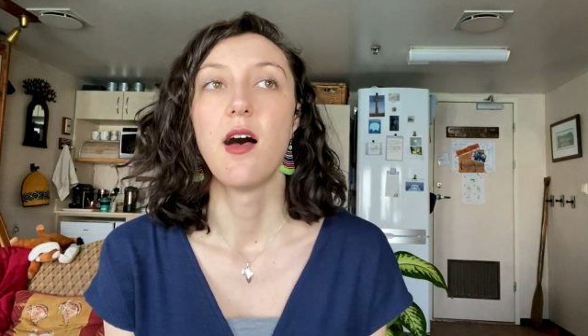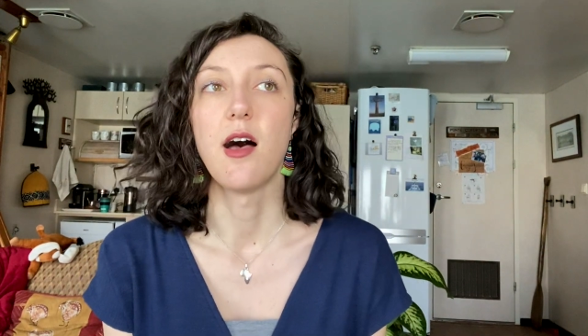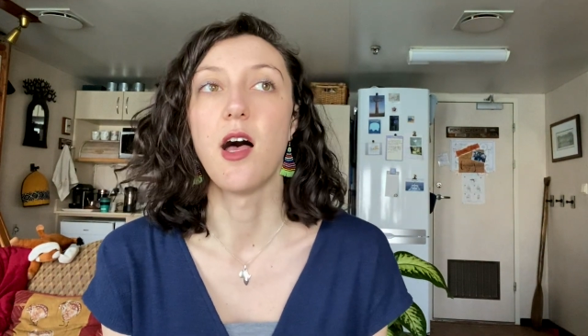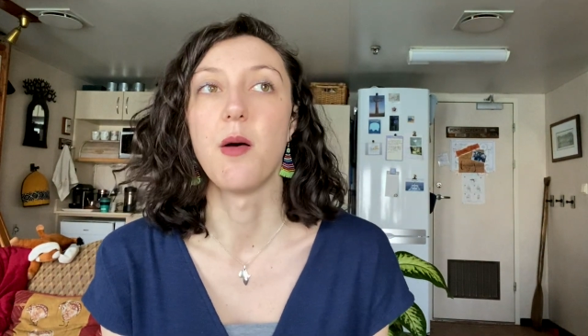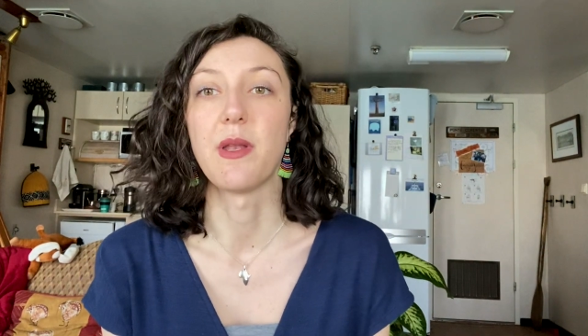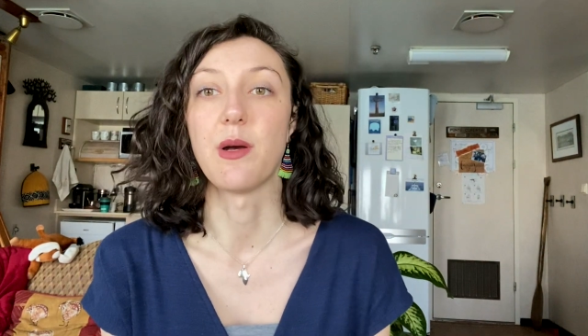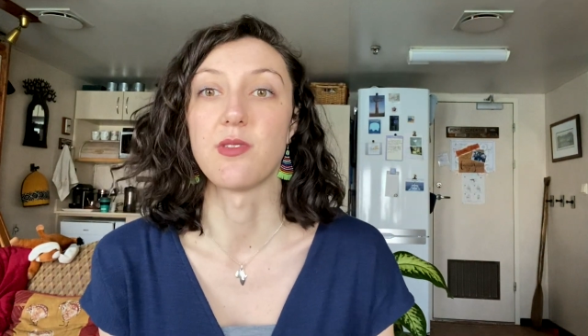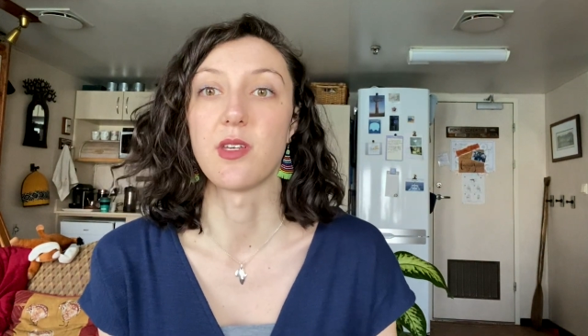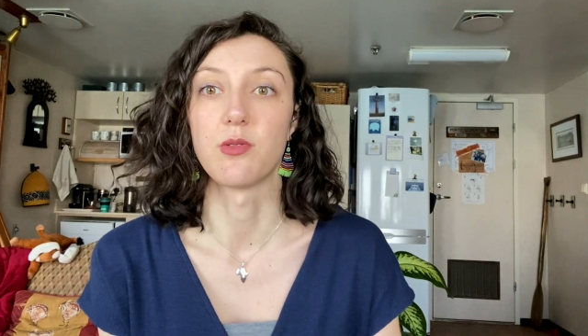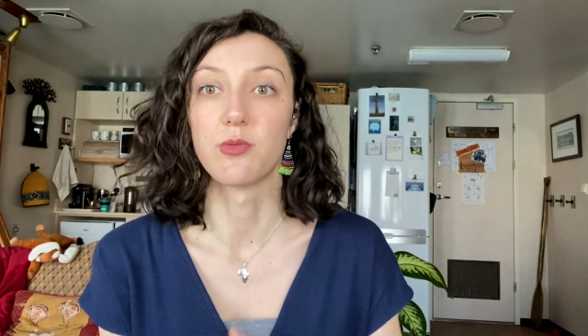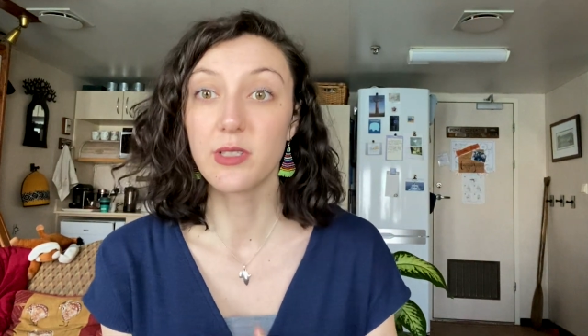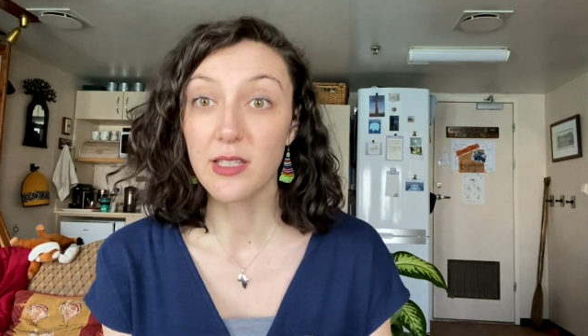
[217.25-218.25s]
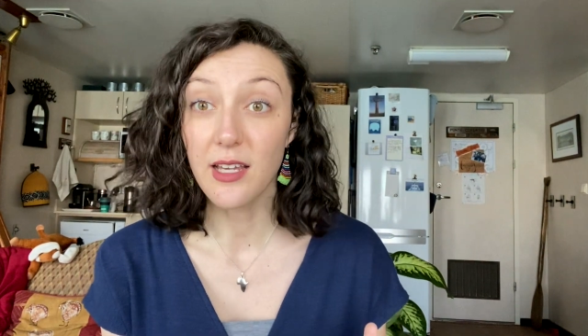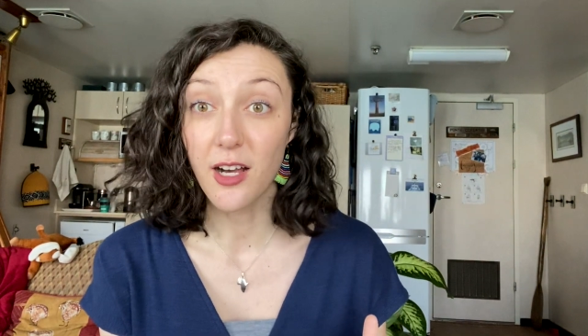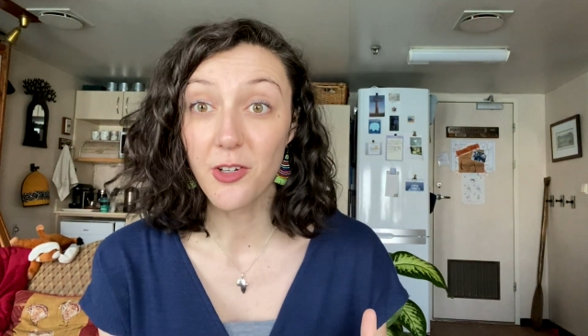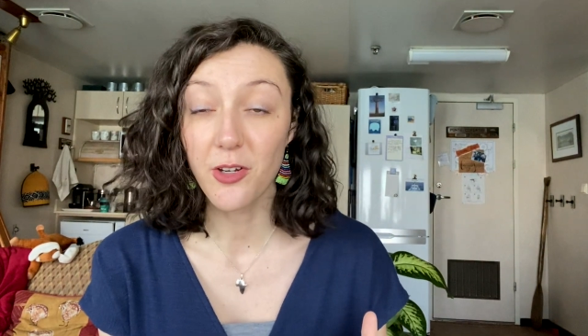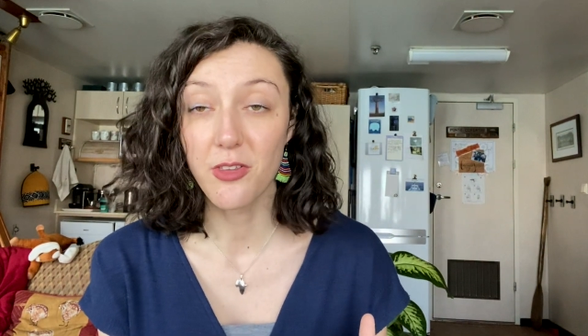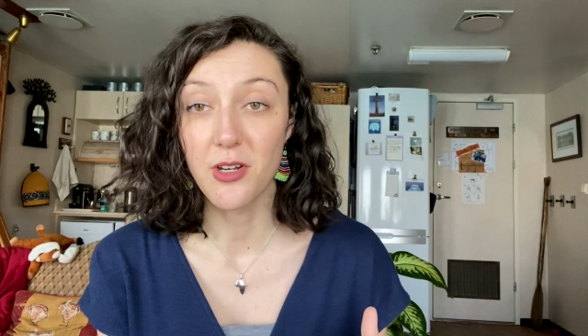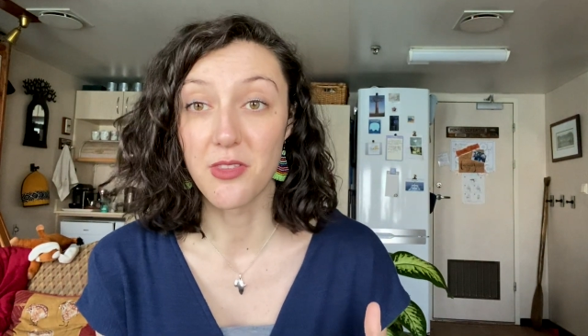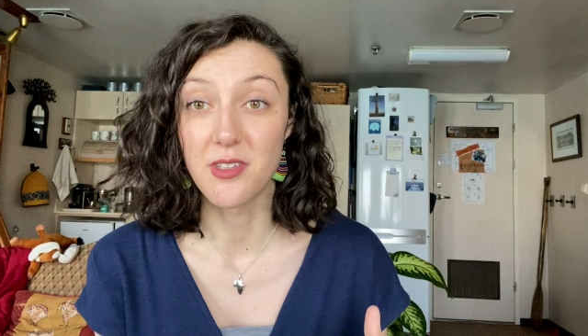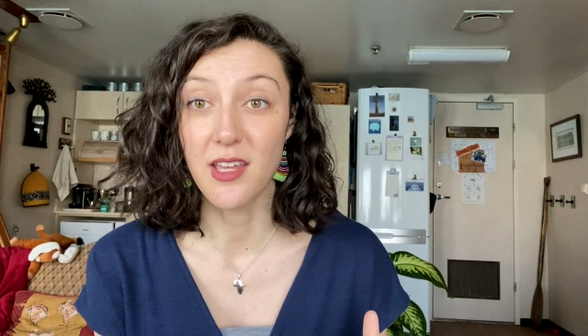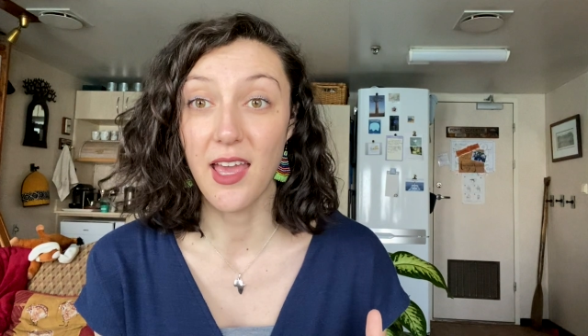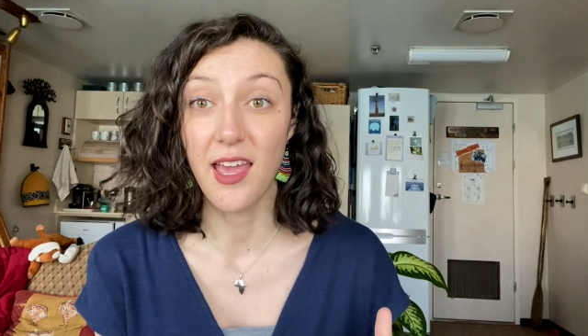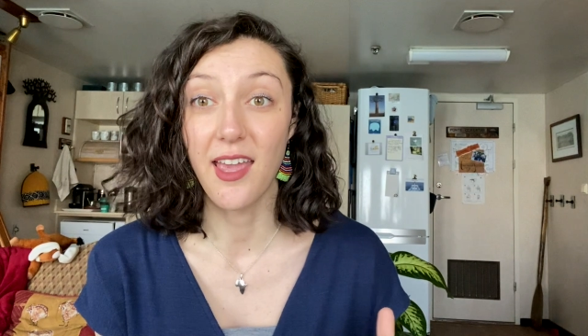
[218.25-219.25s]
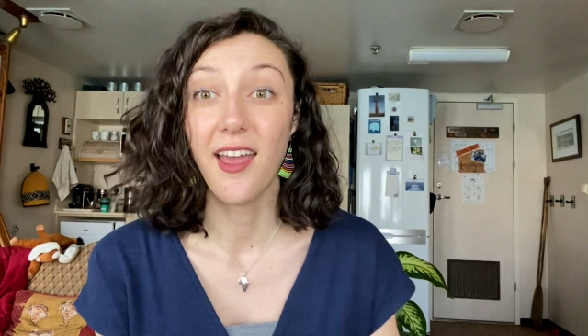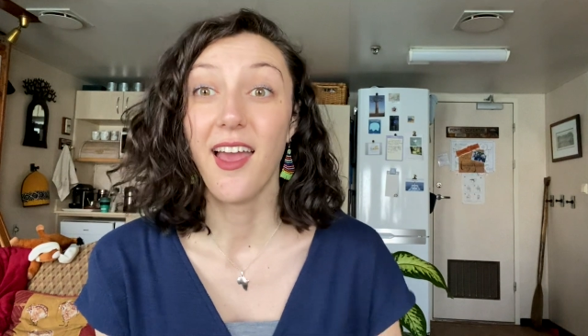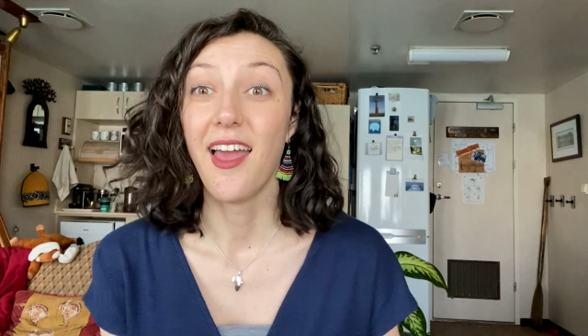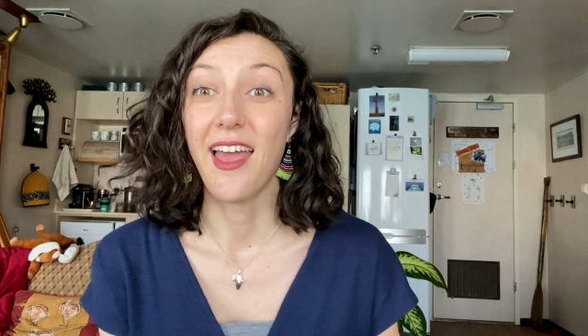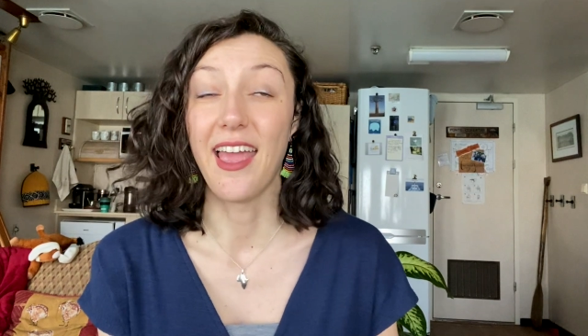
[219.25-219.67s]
And I was like really hungry throughout the day.